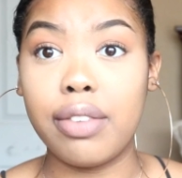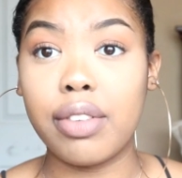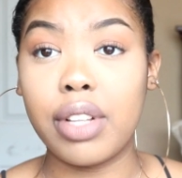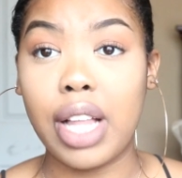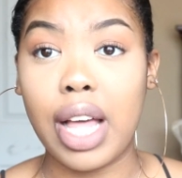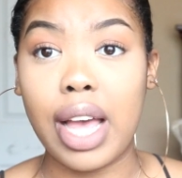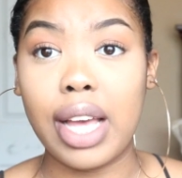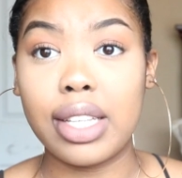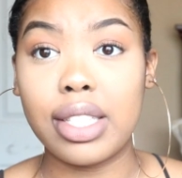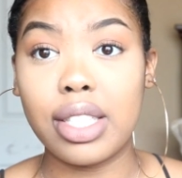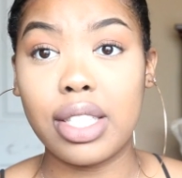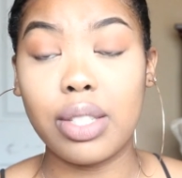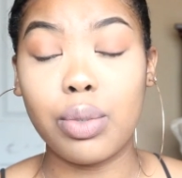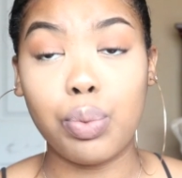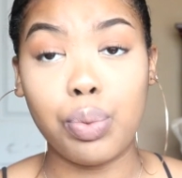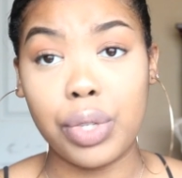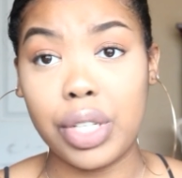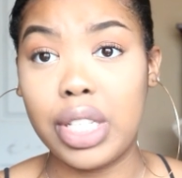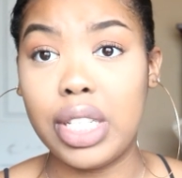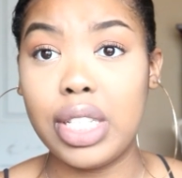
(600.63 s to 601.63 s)
of class
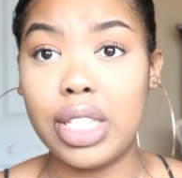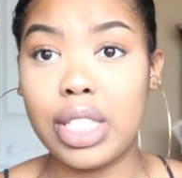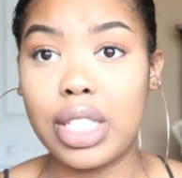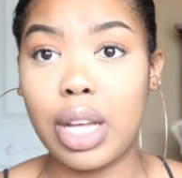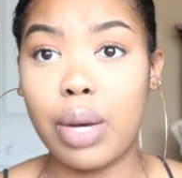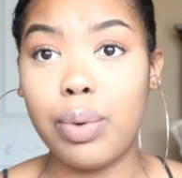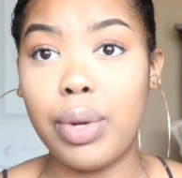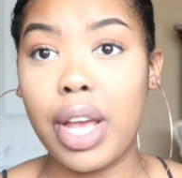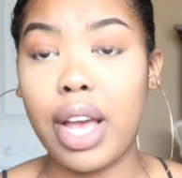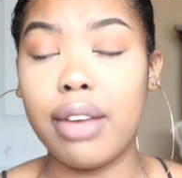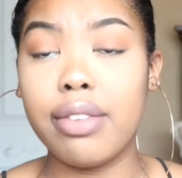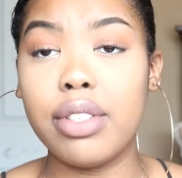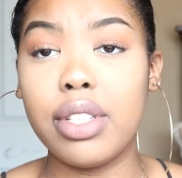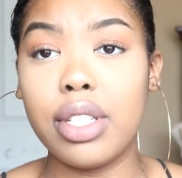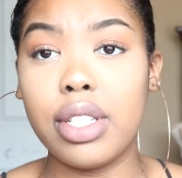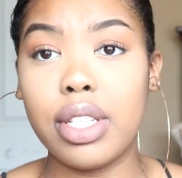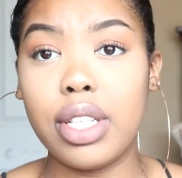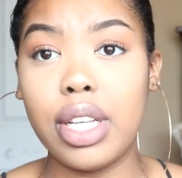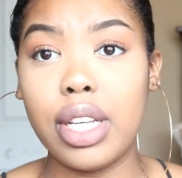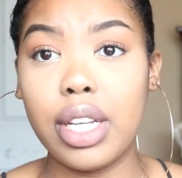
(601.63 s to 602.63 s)
readings that we have
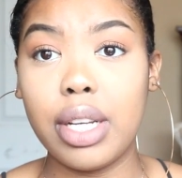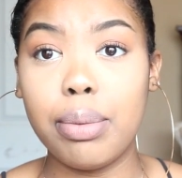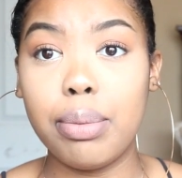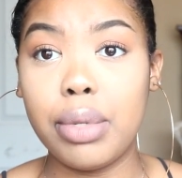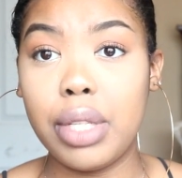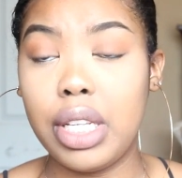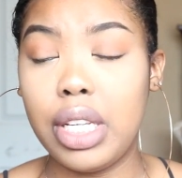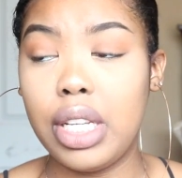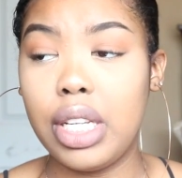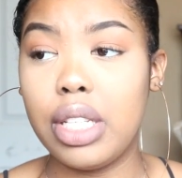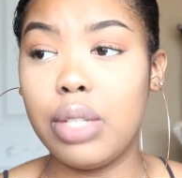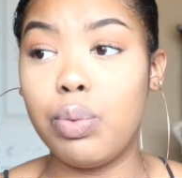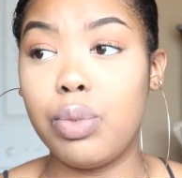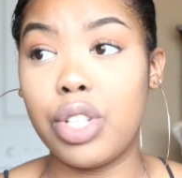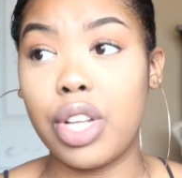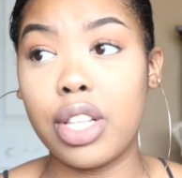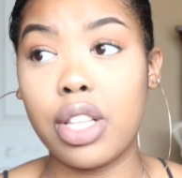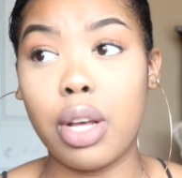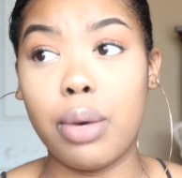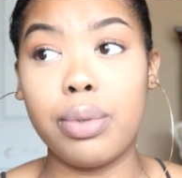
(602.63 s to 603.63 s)
to get complete,
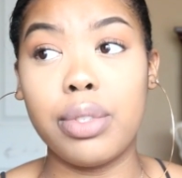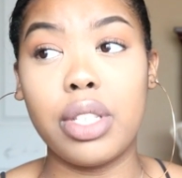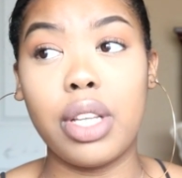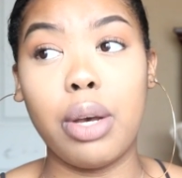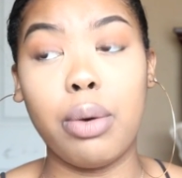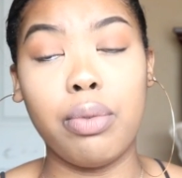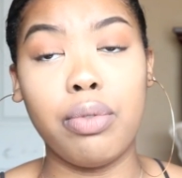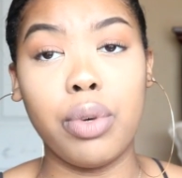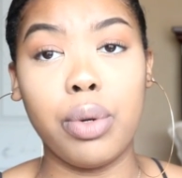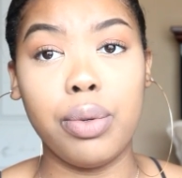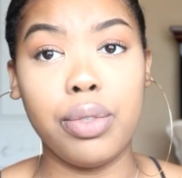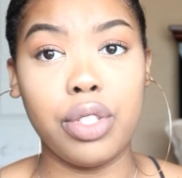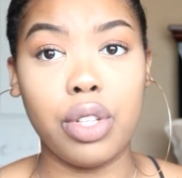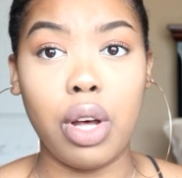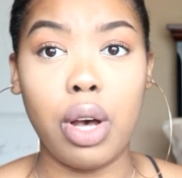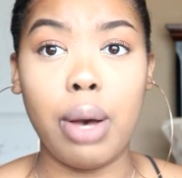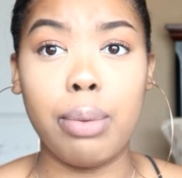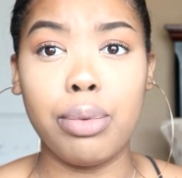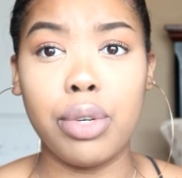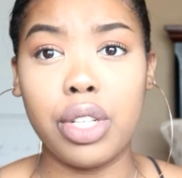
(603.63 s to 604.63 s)
which I thought was helpful, so
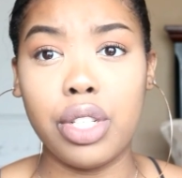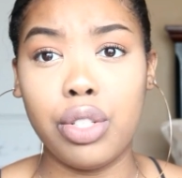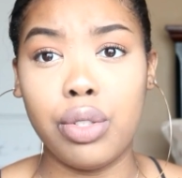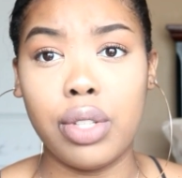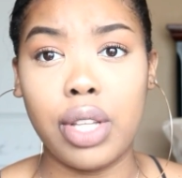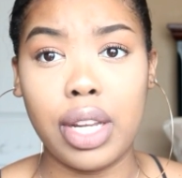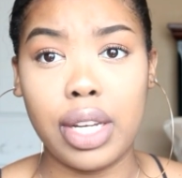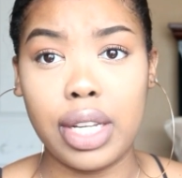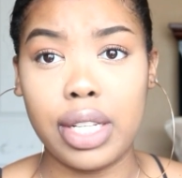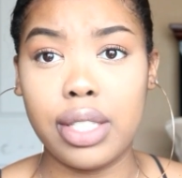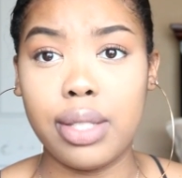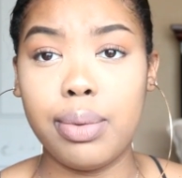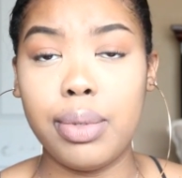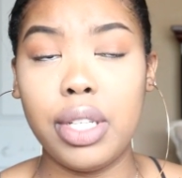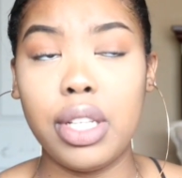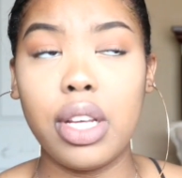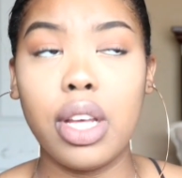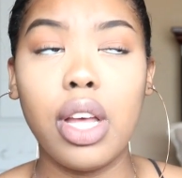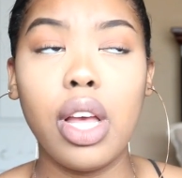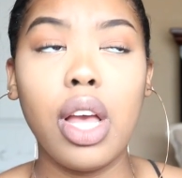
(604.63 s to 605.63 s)
I'm going to do that next
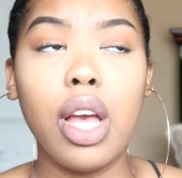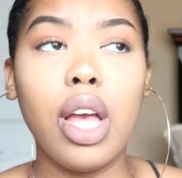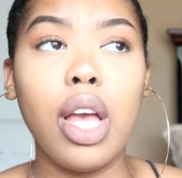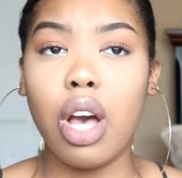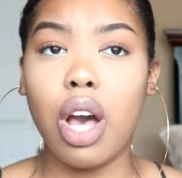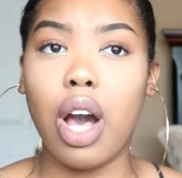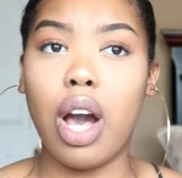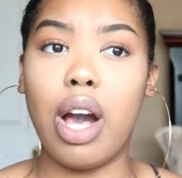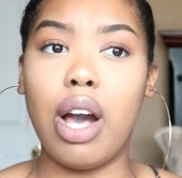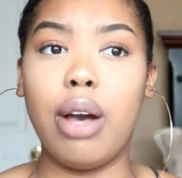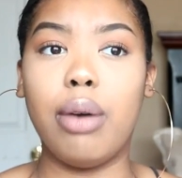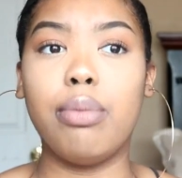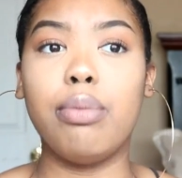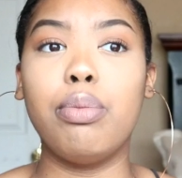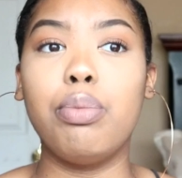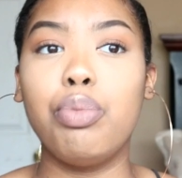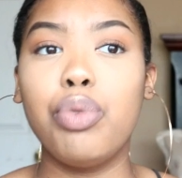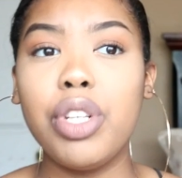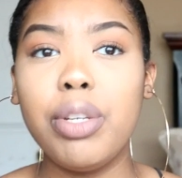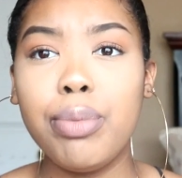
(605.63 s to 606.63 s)
week.
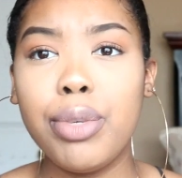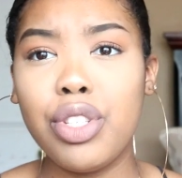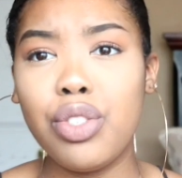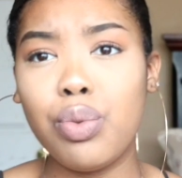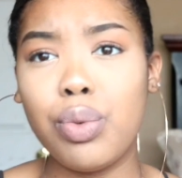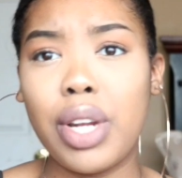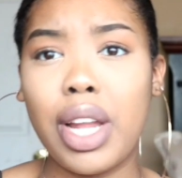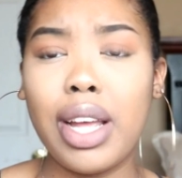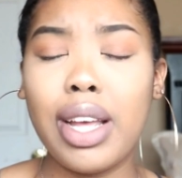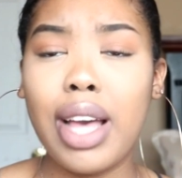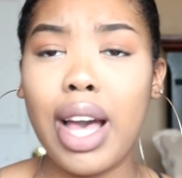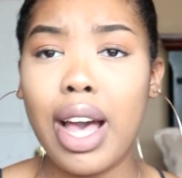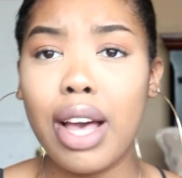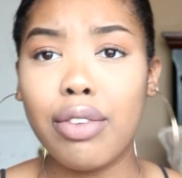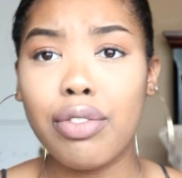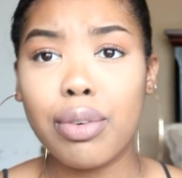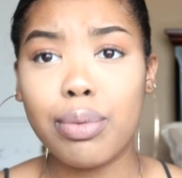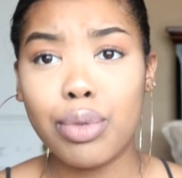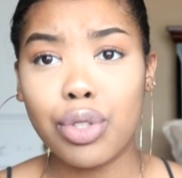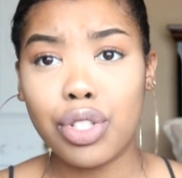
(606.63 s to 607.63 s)
Pretty much what I
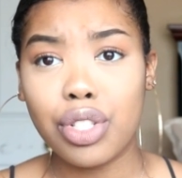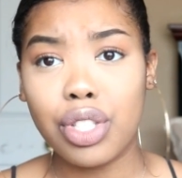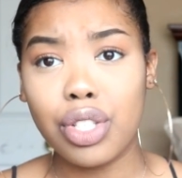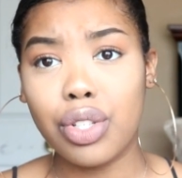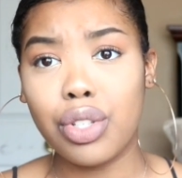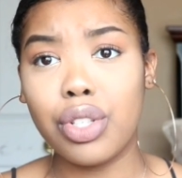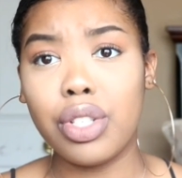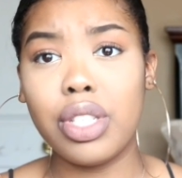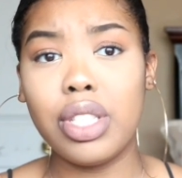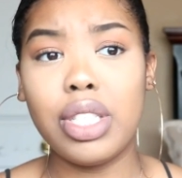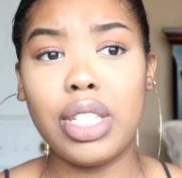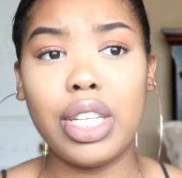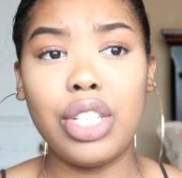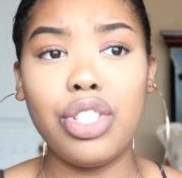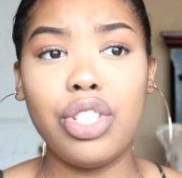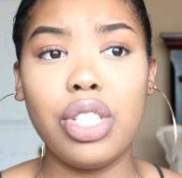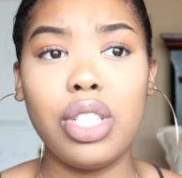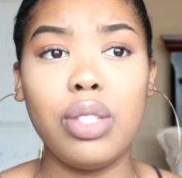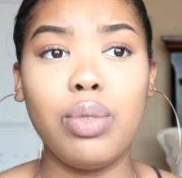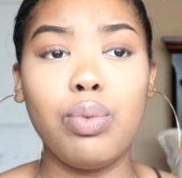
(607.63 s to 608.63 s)
got from nursing
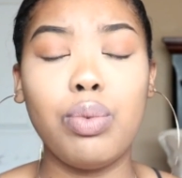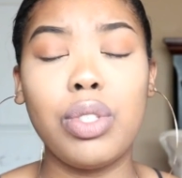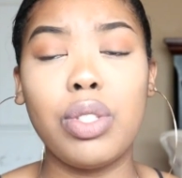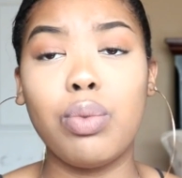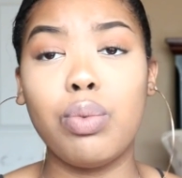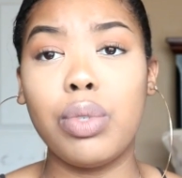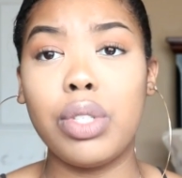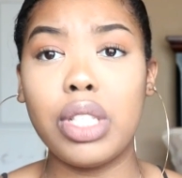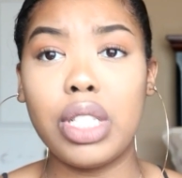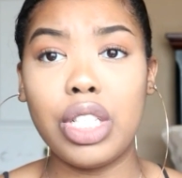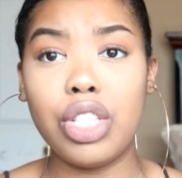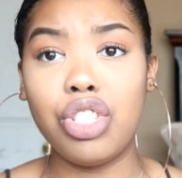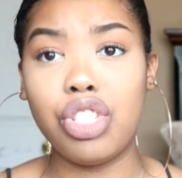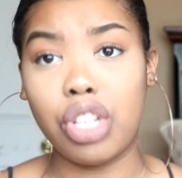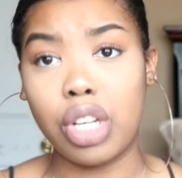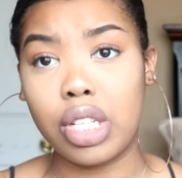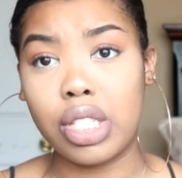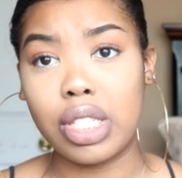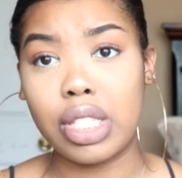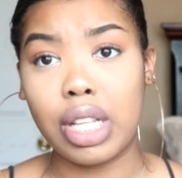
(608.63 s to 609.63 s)
orientation was really
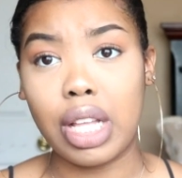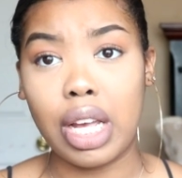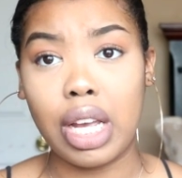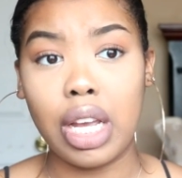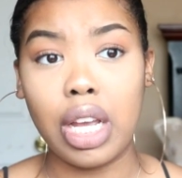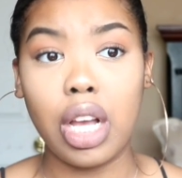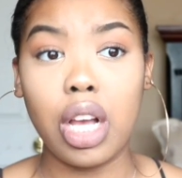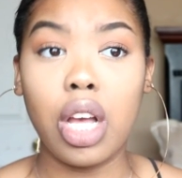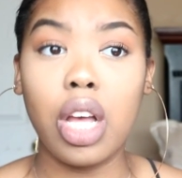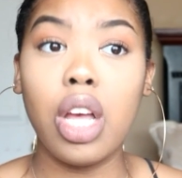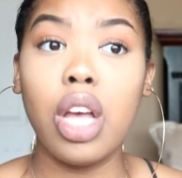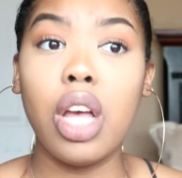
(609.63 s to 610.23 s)
just like